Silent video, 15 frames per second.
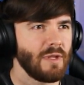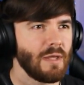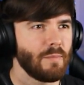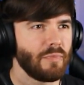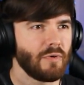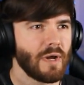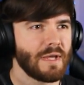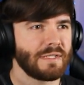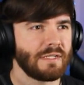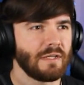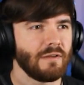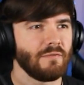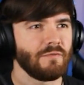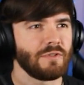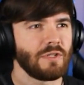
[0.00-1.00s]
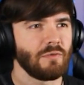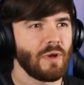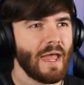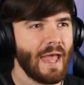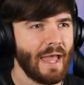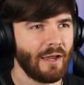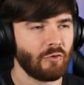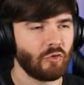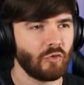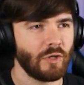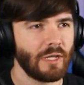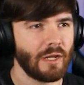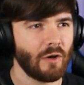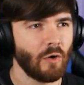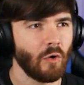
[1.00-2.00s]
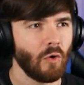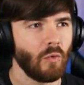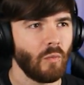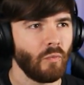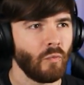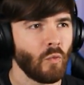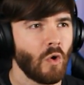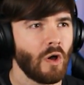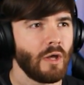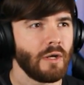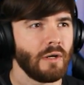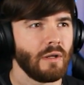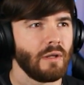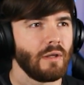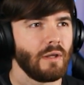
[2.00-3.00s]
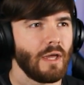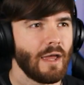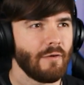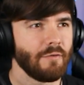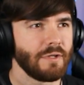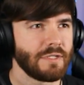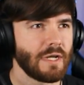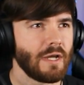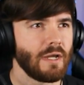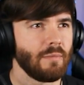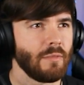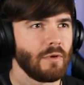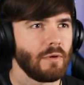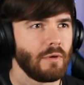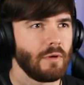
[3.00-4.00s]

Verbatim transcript: be impressive to actually get a hole in one every time.